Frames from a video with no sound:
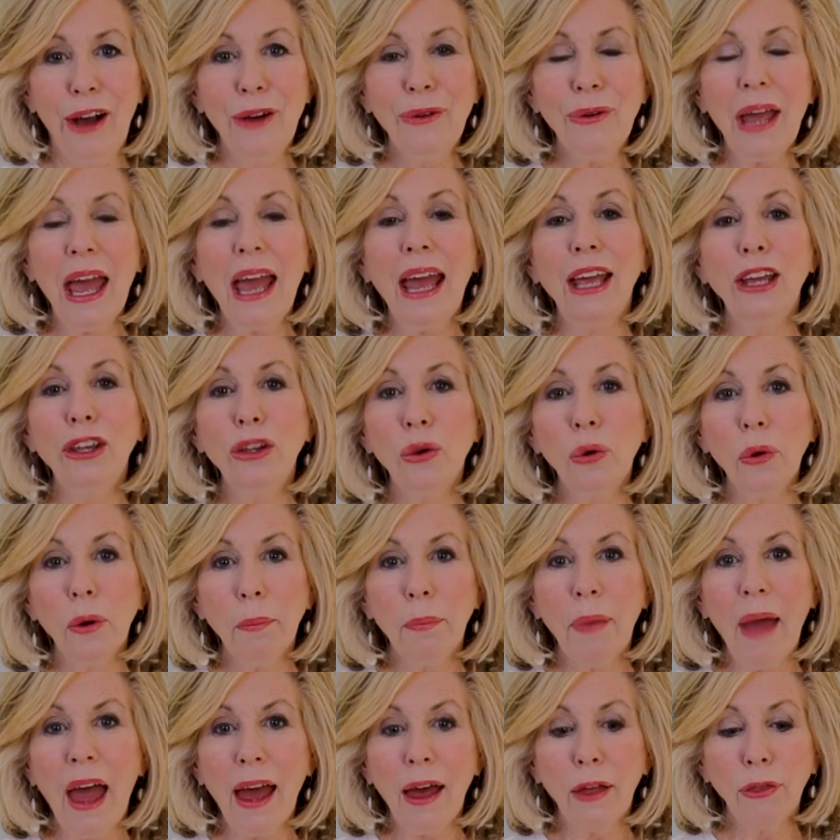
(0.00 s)
okay, your
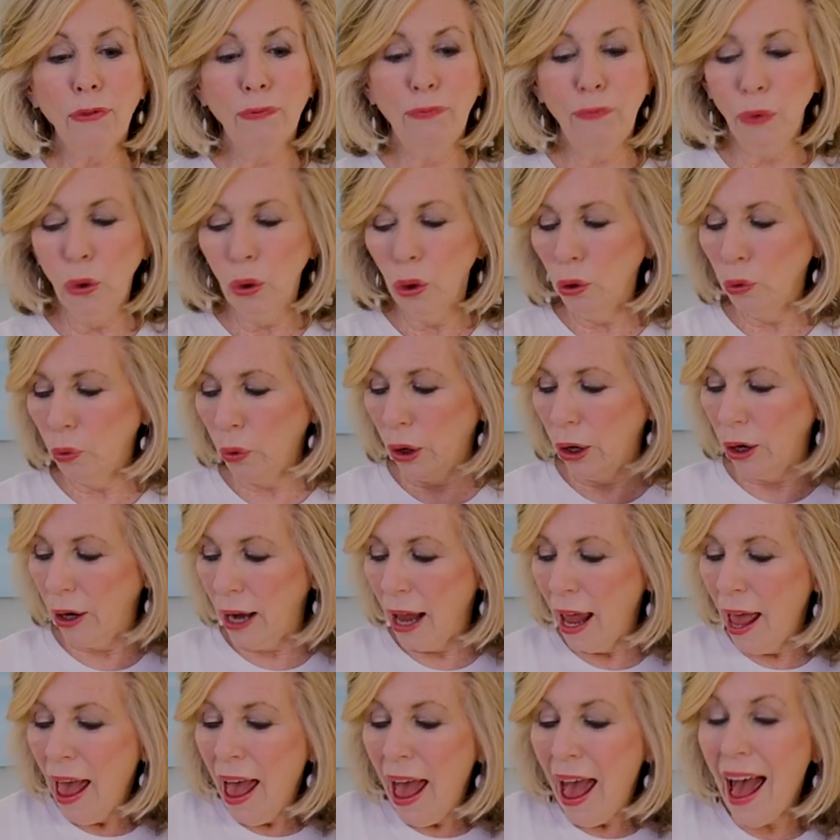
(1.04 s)
path forward.